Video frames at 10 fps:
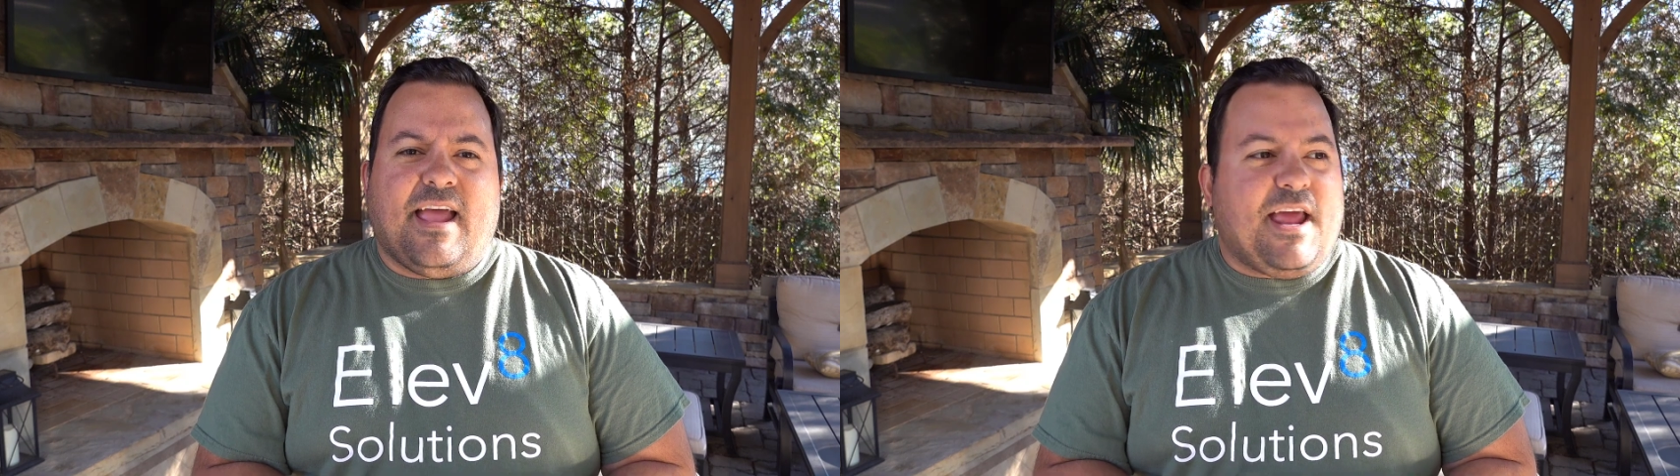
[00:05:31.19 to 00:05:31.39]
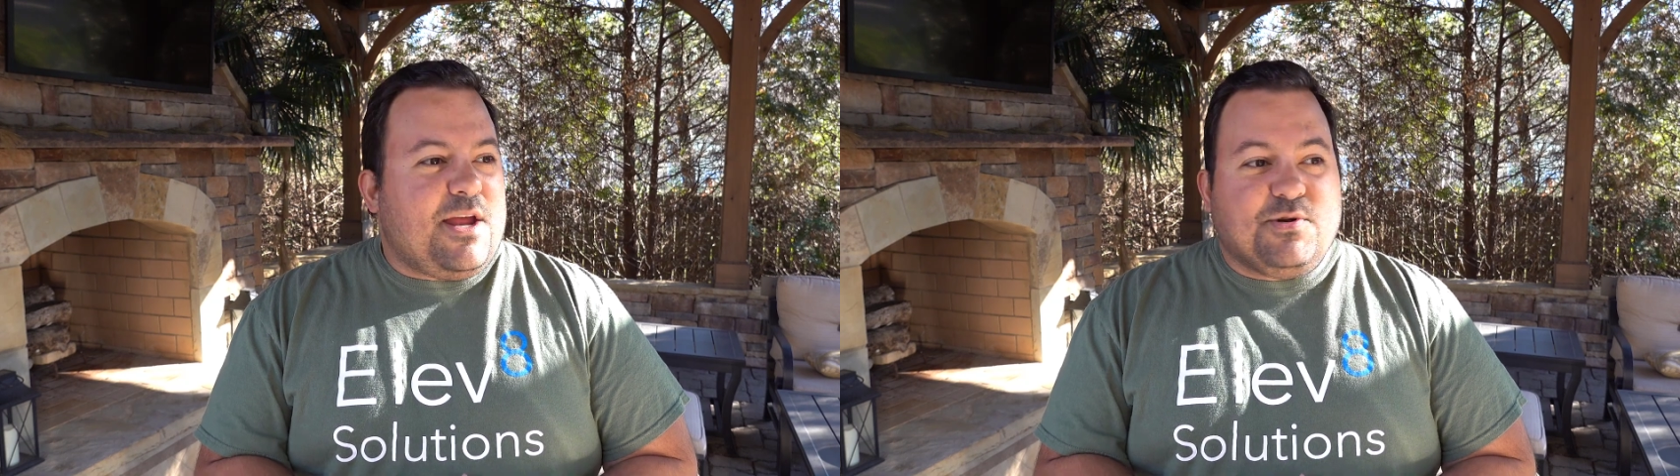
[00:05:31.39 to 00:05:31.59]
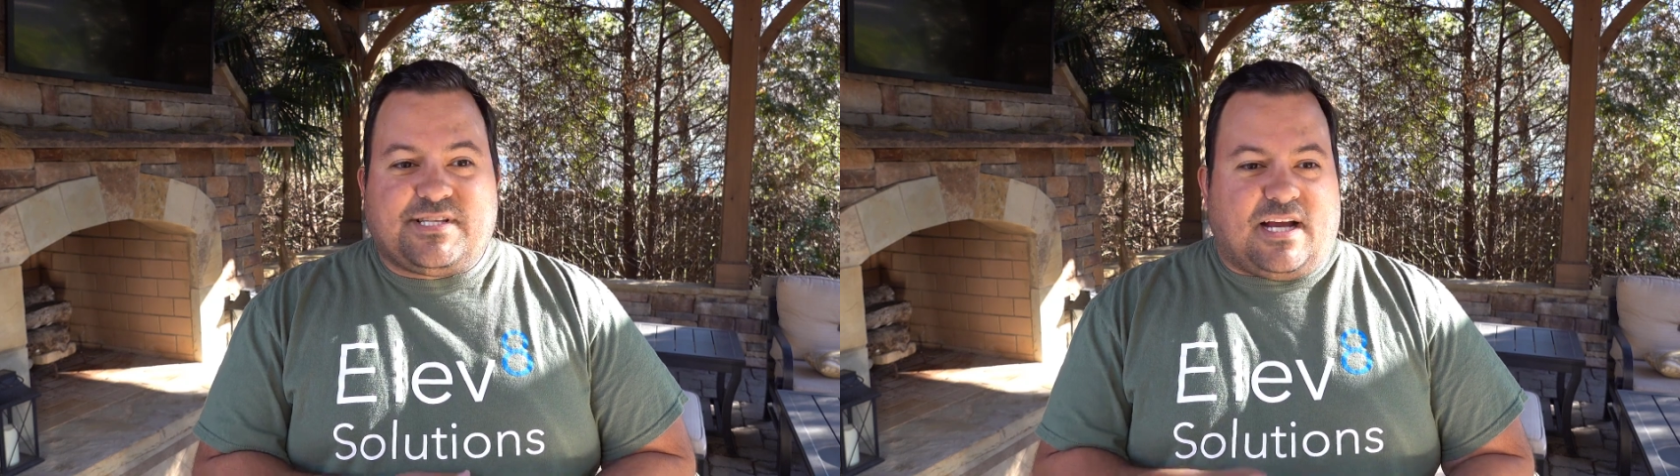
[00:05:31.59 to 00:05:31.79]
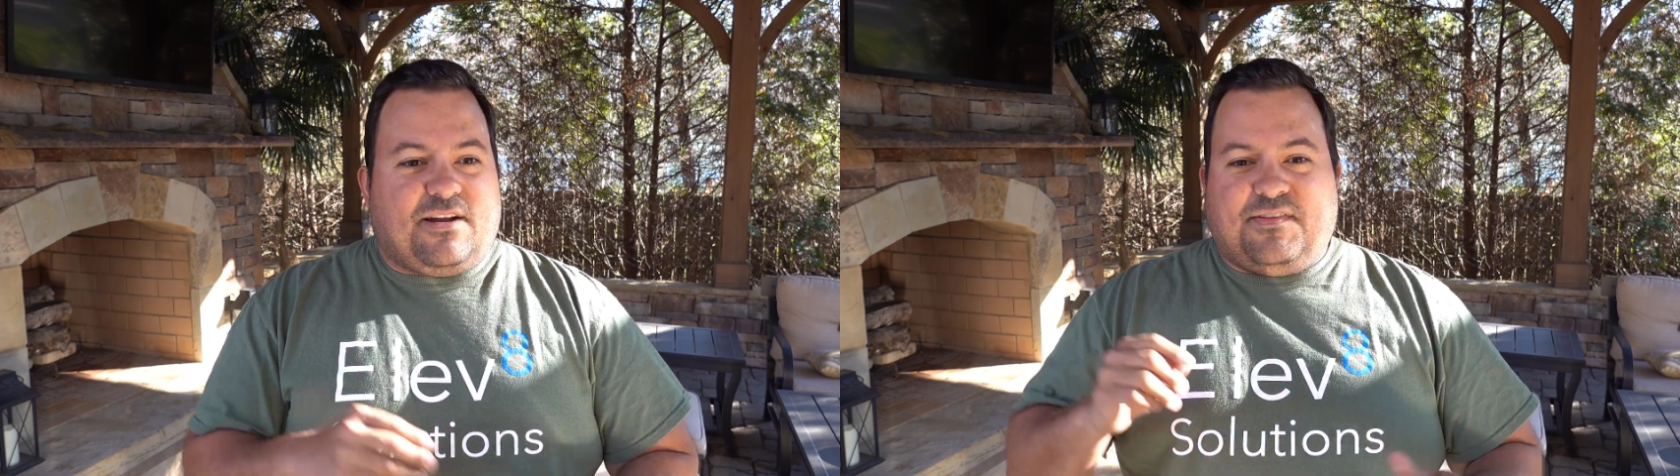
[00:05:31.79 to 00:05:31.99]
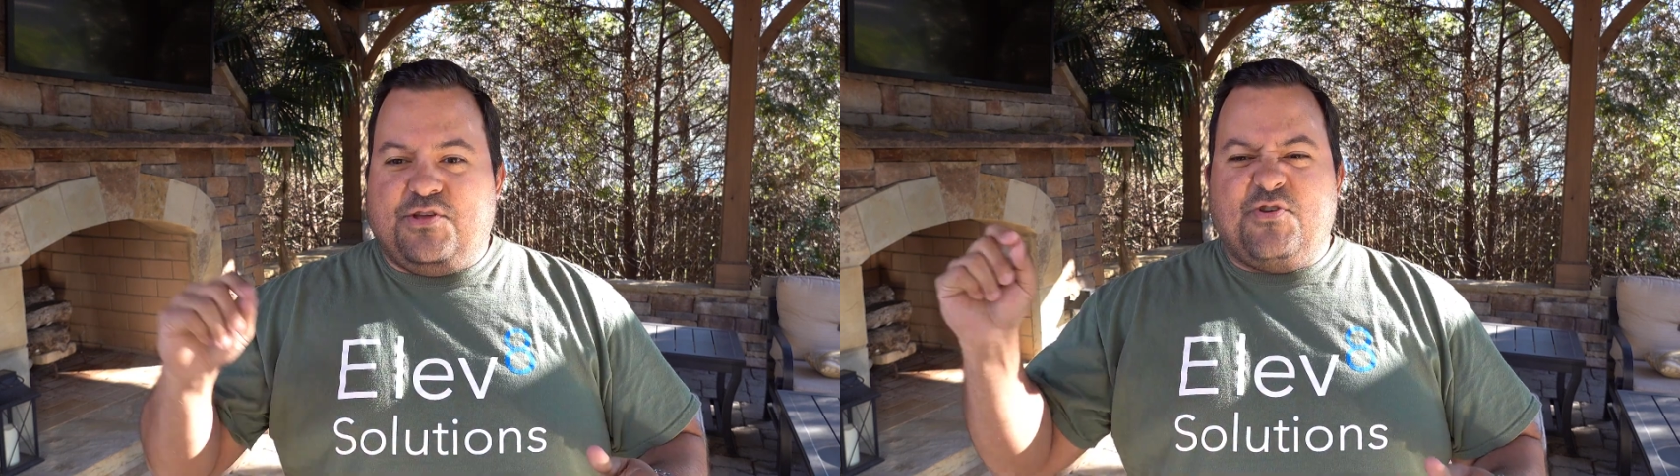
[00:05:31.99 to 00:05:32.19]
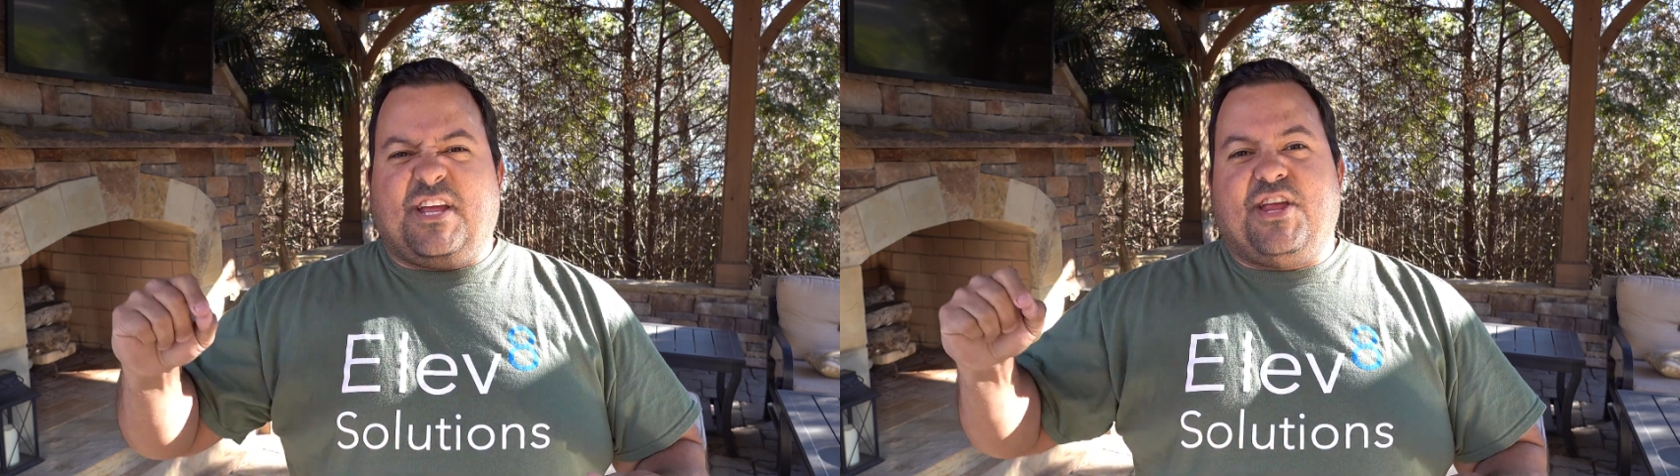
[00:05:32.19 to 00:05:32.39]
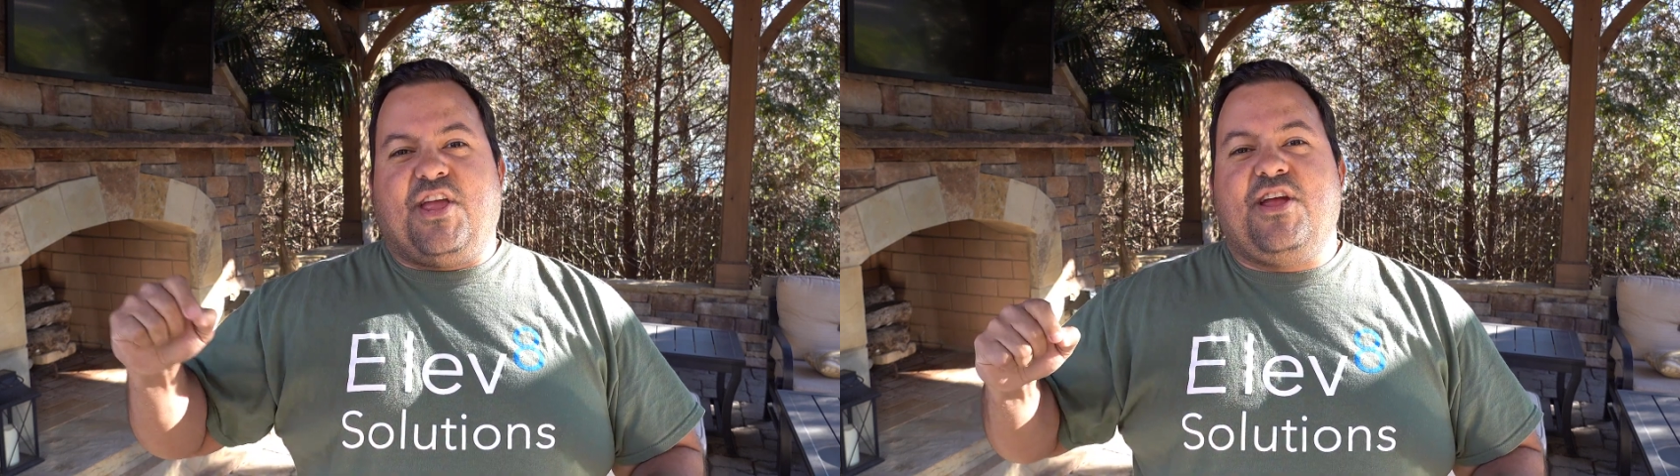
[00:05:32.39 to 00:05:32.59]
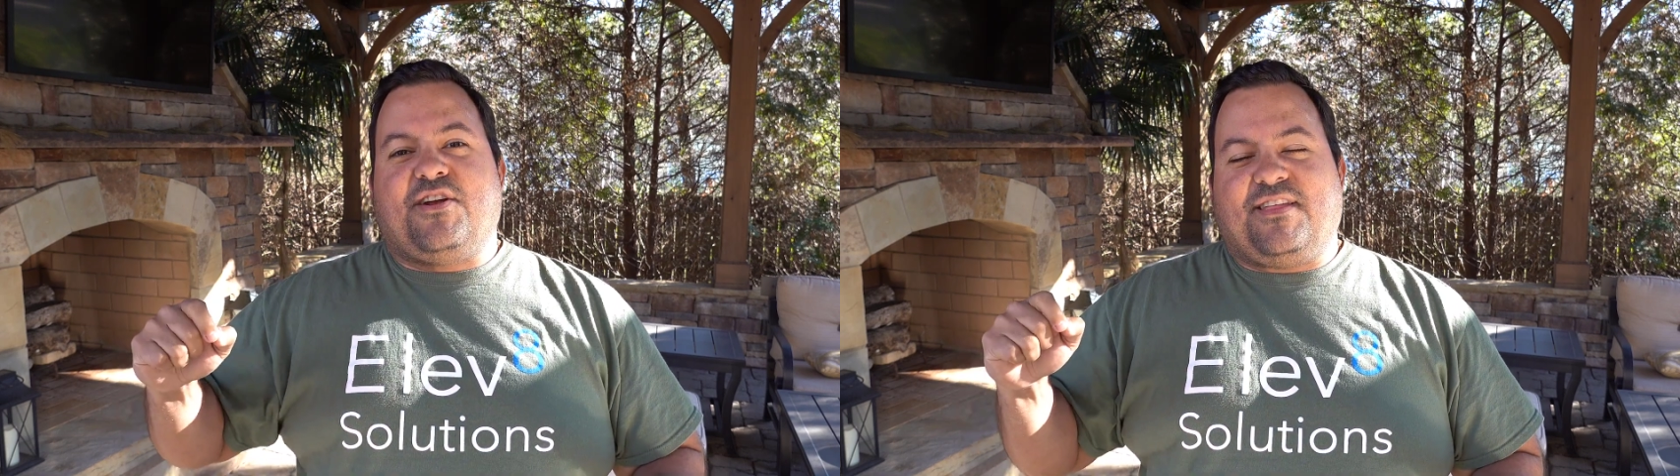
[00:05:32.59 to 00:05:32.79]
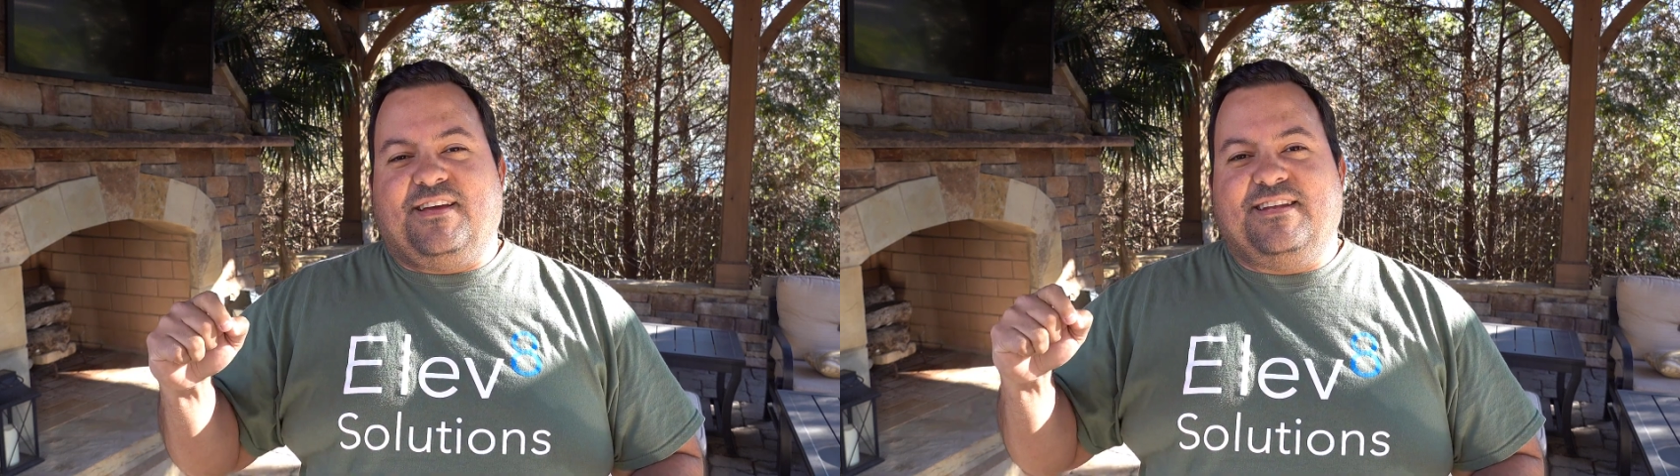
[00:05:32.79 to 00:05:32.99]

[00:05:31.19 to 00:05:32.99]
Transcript: and it was kind of like, you can hear the